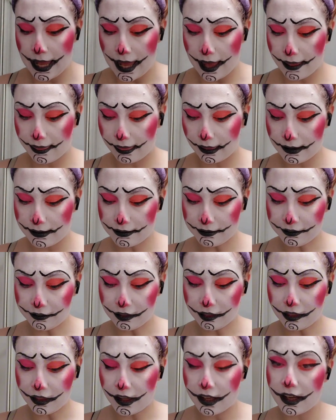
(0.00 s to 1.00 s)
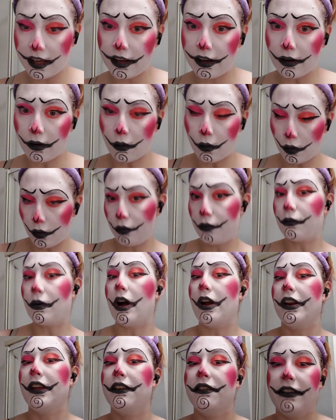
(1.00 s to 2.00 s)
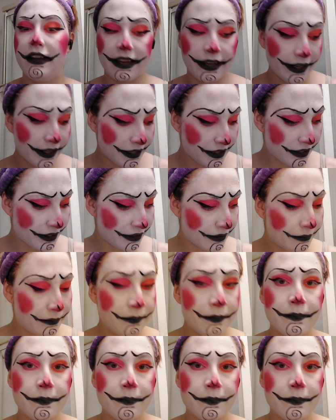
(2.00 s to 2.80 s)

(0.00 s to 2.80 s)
And this is the old Ronnie face.